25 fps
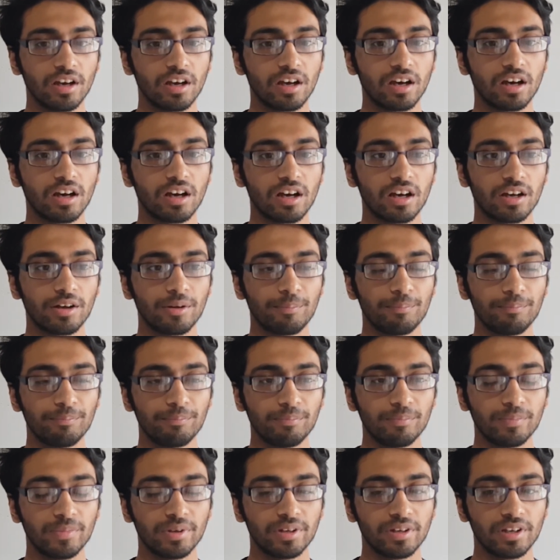
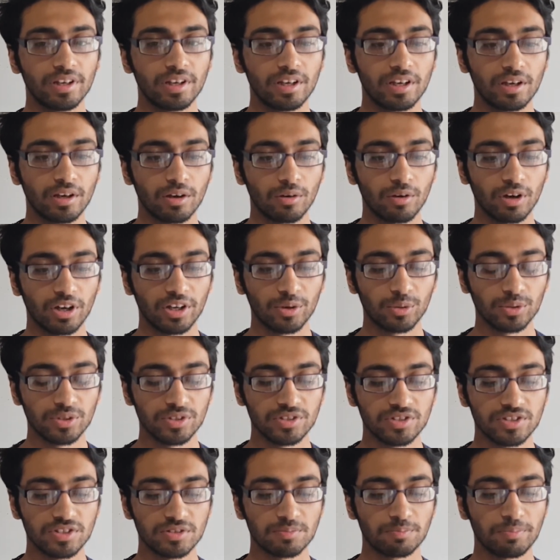Um, it
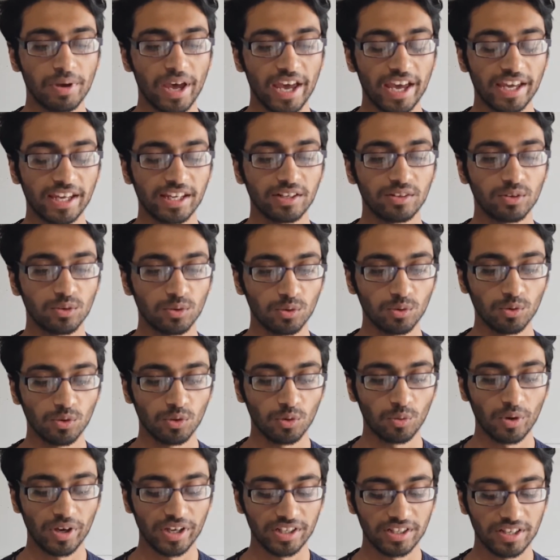was pain all the
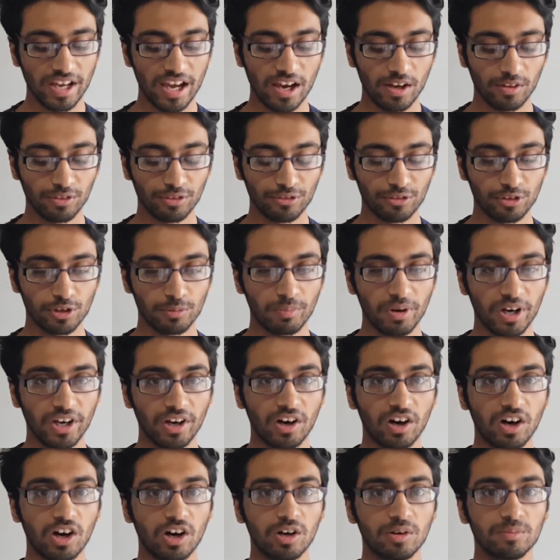way down through my
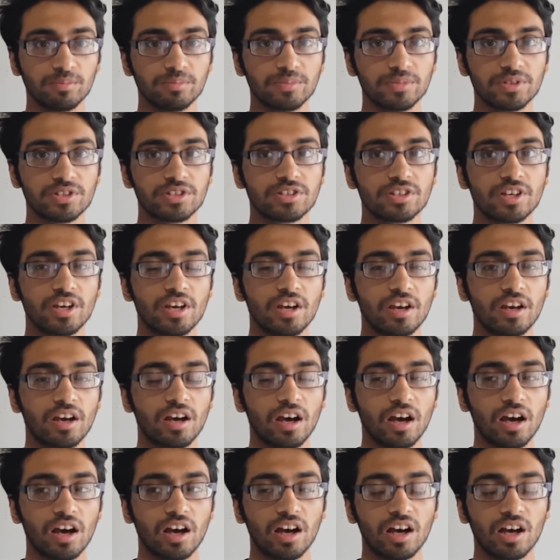arms,
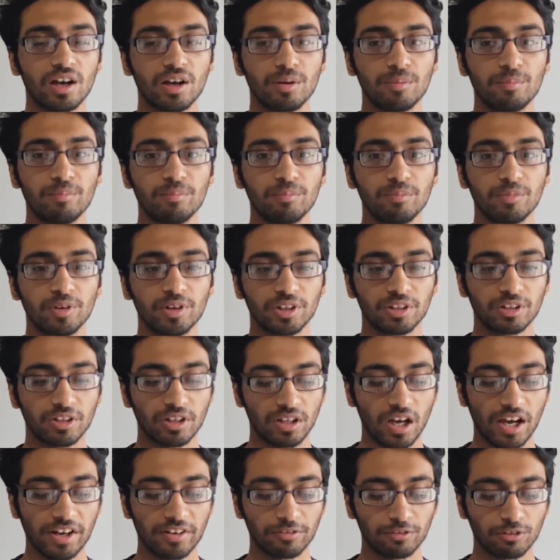kind
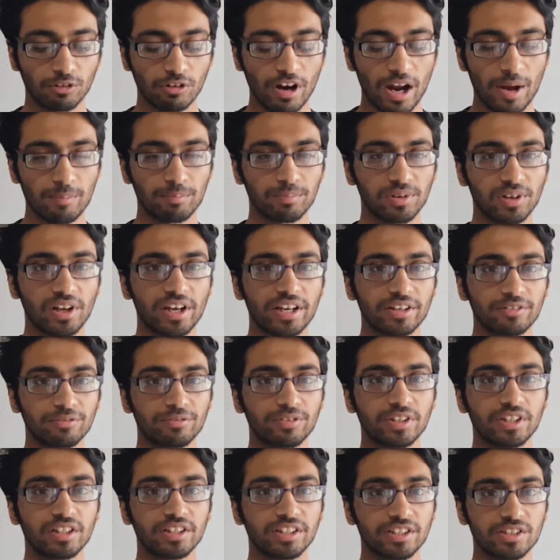of cramp-like
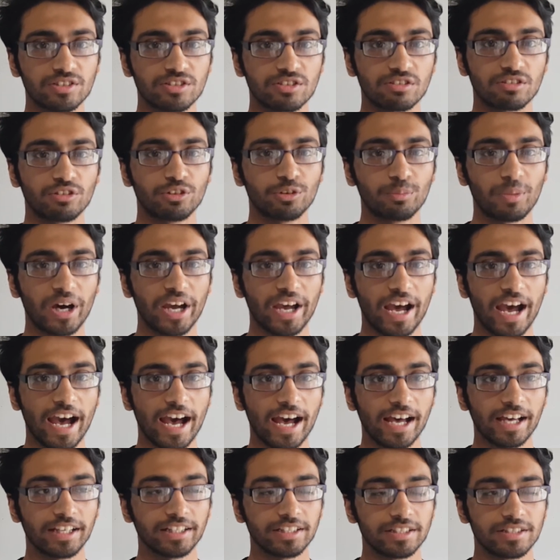feelings through my
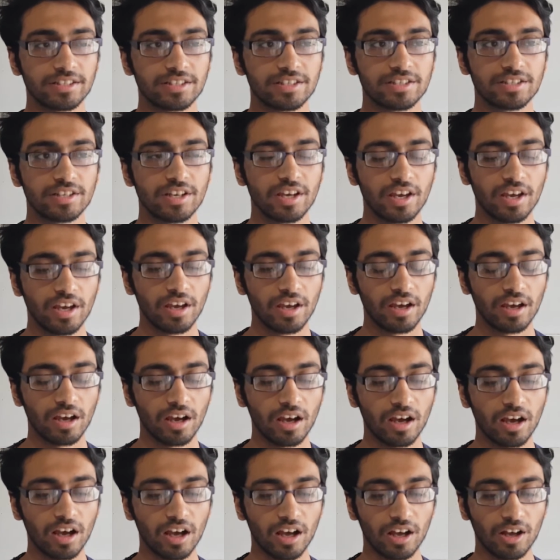hands,
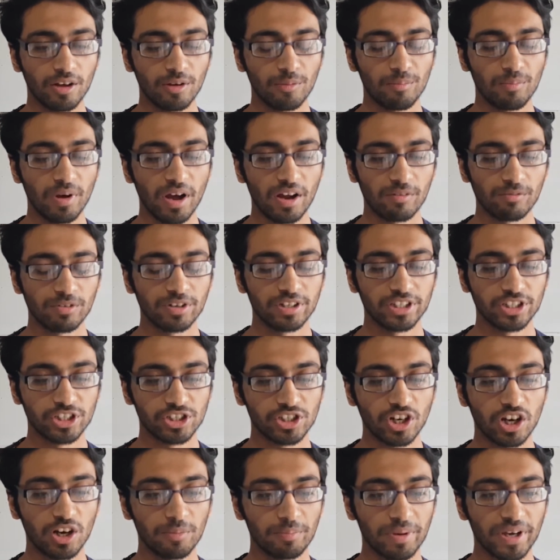and really
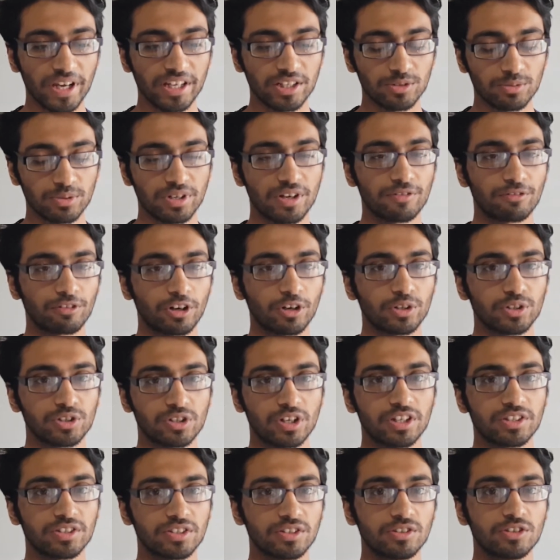sharp pains whenever I
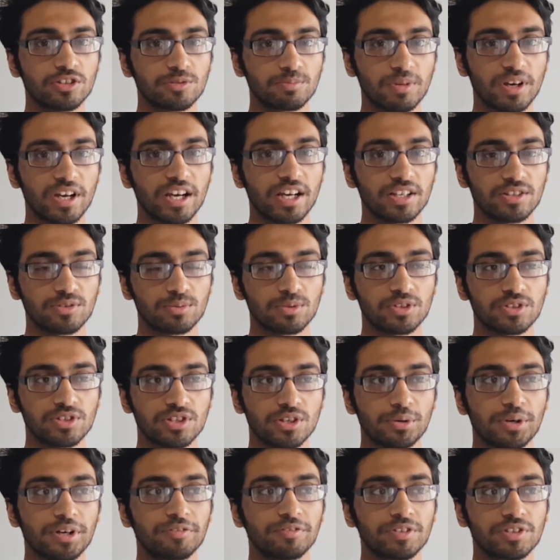tried to use my hands
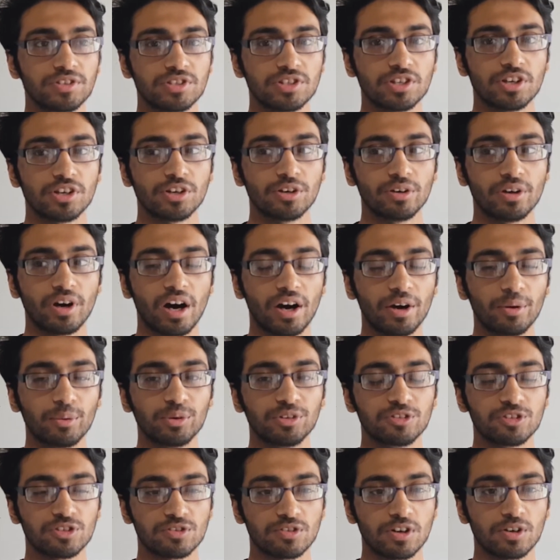whatsoever. So I would
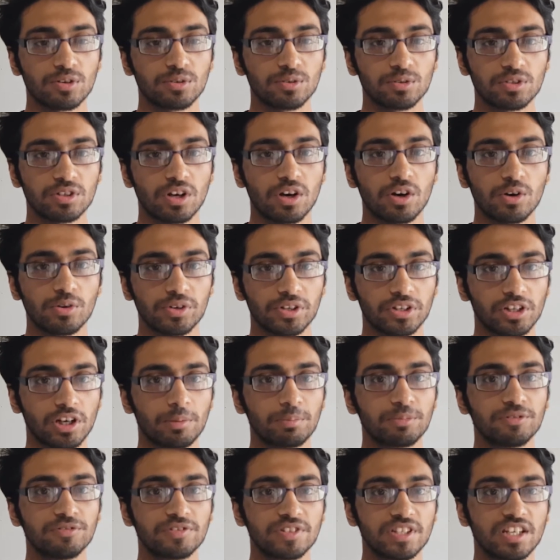struggle to hold a
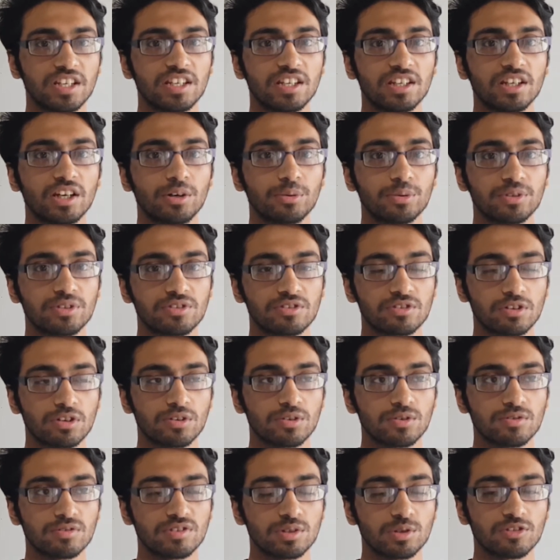cup of tea. I would
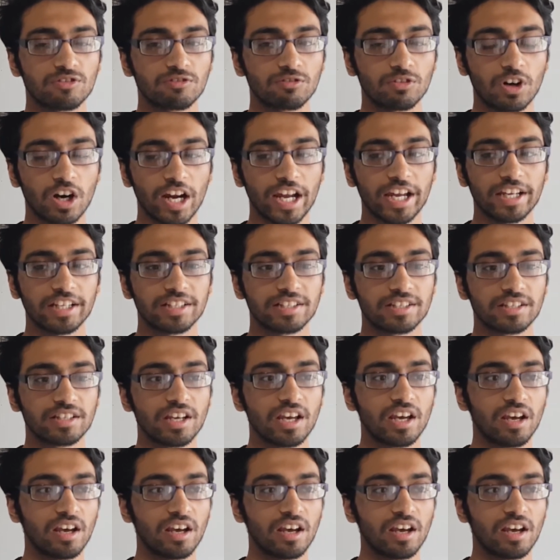struggle to write.